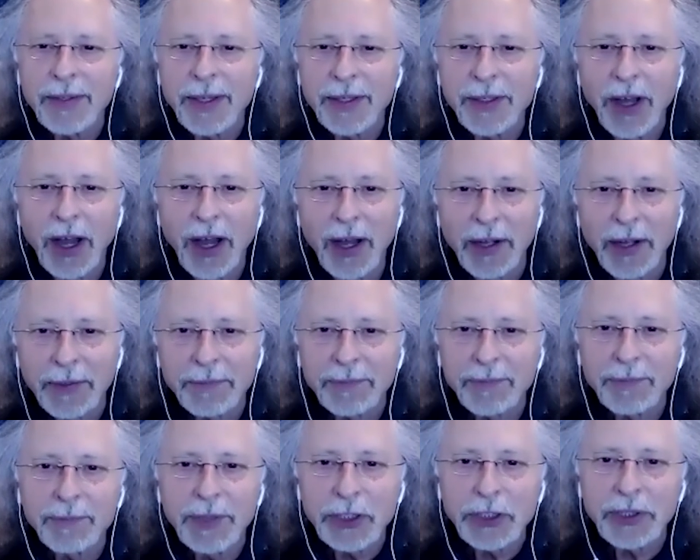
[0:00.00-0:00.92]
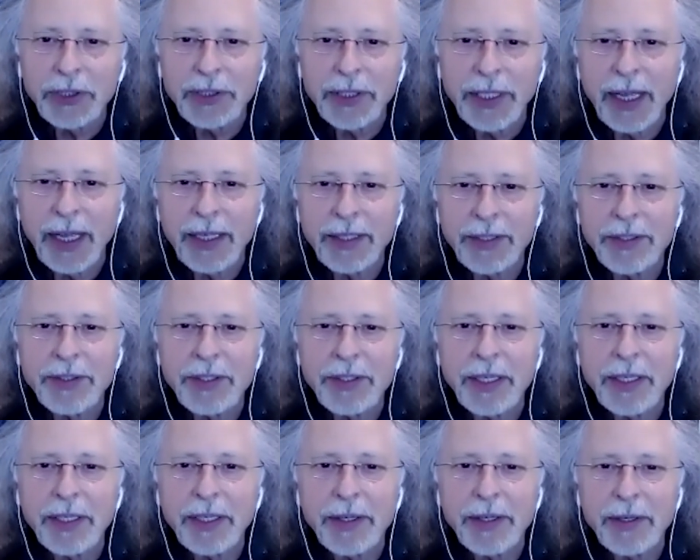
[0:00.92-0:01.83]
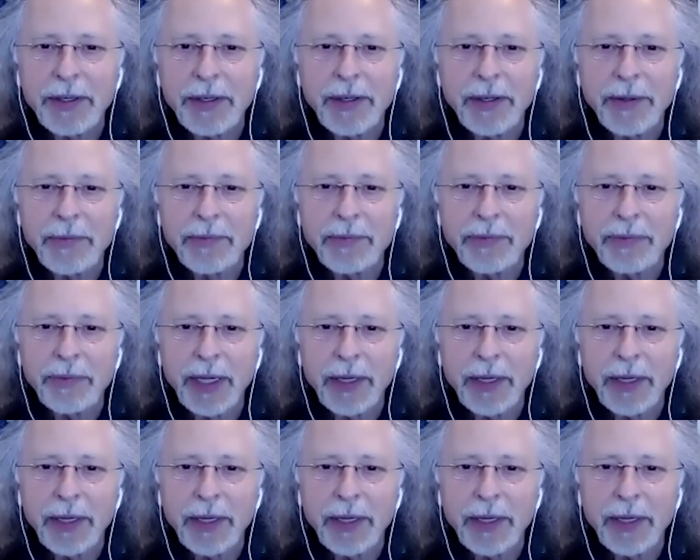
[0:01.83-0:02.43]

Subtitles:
dog. Recently, I had to take care of